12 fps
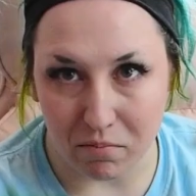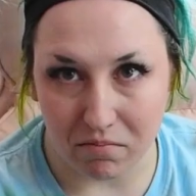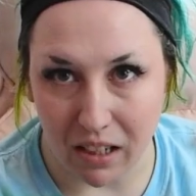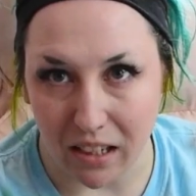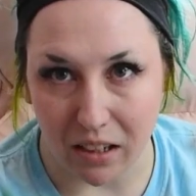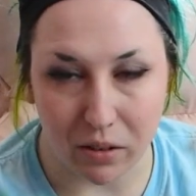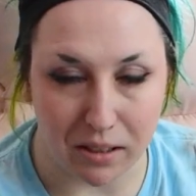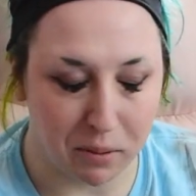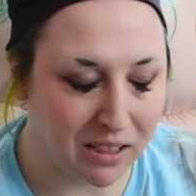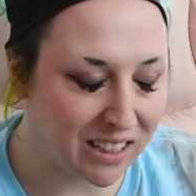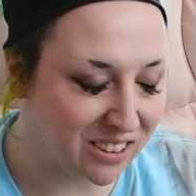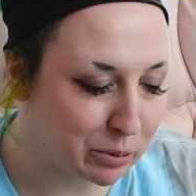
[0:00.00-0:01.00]
hitting it with a
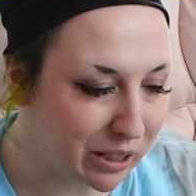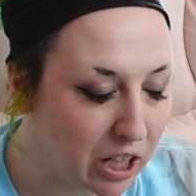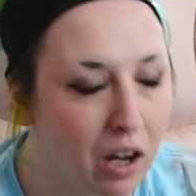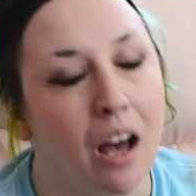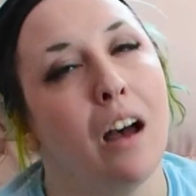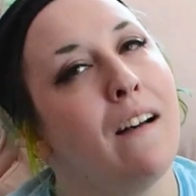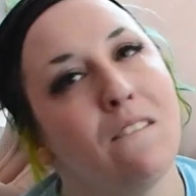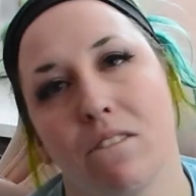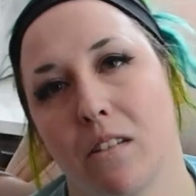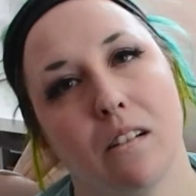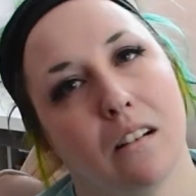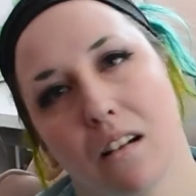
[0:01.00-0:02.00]
protective spray coat.
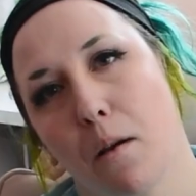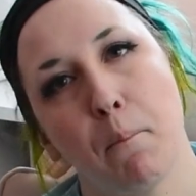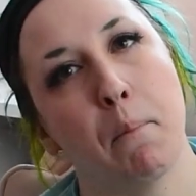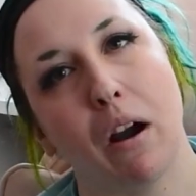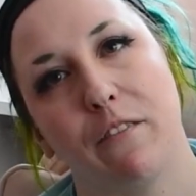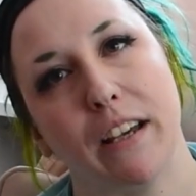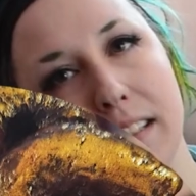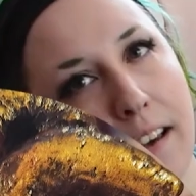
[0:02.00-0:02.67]
Perfect.